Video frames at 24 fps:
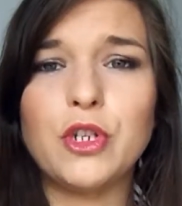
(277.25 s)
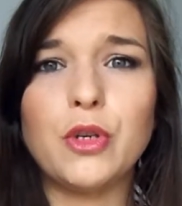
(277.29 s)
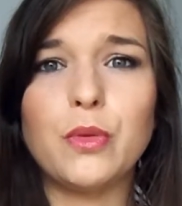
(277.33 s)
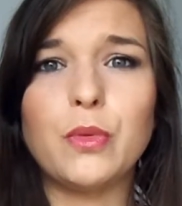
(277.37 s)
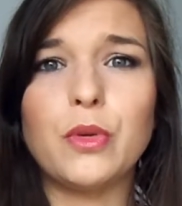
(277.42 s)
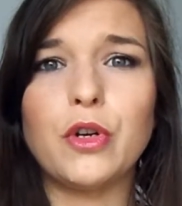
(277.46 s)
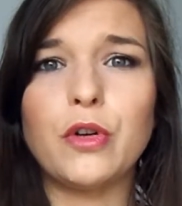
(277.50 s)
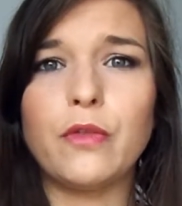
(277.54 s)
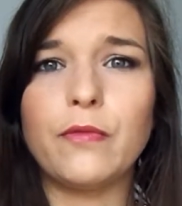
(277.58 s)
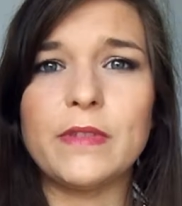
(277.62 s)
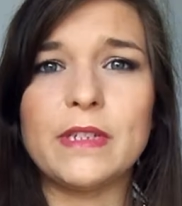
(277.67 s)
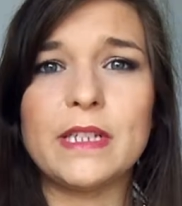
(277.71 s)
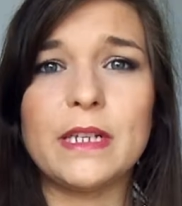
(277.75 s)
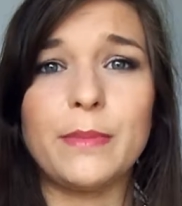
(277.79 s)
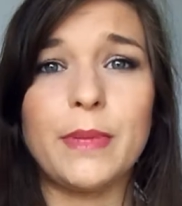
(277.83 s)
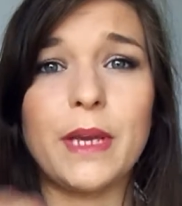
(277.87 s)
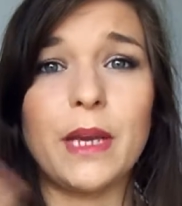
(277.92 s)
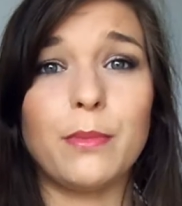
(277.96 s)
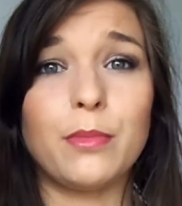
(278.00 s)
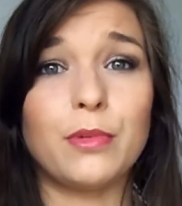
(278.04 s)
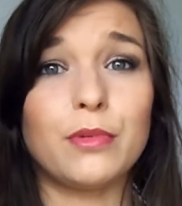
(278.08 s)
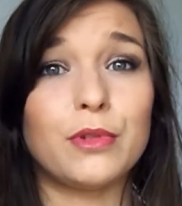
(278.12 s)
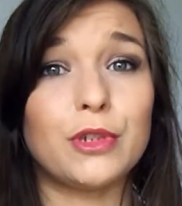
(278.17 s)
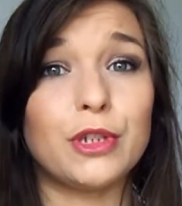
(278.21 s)
You would obviously be
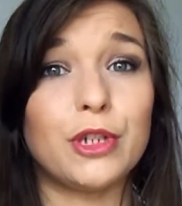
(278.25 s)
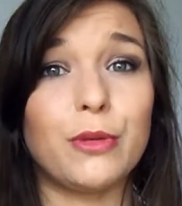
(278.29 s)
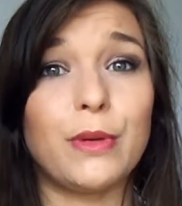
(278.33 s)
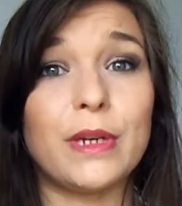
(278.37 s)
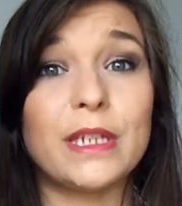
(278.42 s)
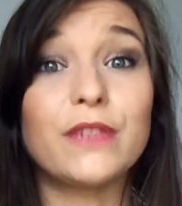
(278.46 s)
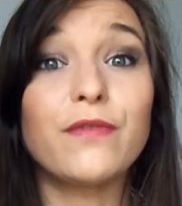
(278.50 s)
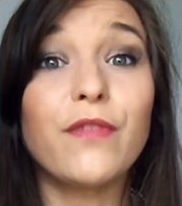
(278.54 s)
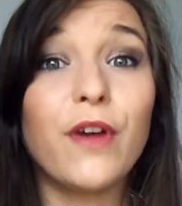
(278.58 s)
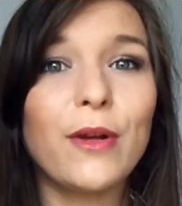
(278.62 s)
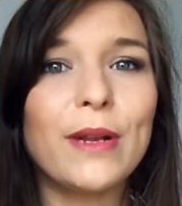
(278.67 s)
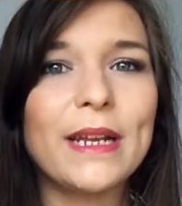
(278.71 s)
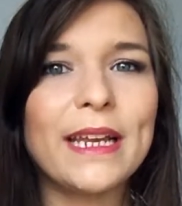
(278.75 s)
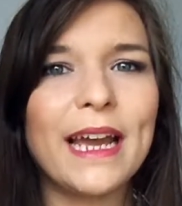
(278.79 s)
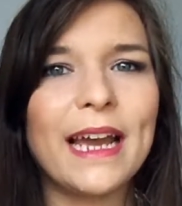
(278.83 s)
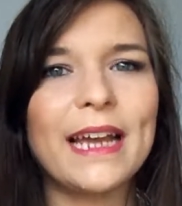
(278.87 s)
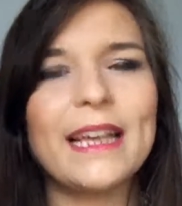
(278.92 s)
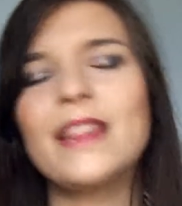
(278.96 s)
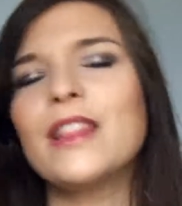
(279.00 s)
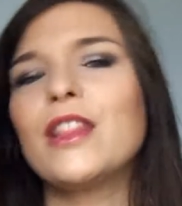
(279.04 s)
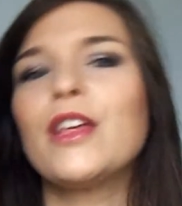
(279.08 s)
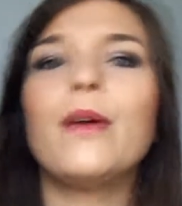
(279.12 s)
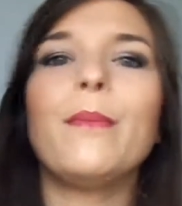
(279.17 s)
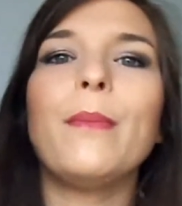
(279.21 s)
able to
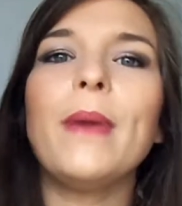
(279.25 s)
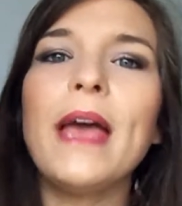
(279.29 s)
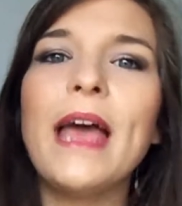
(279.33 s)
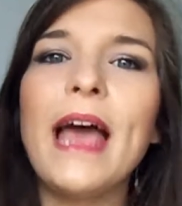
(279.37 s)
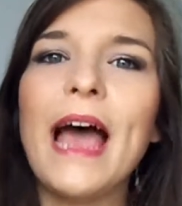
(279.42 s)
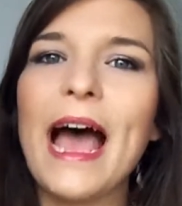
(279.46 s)
exfoliate them,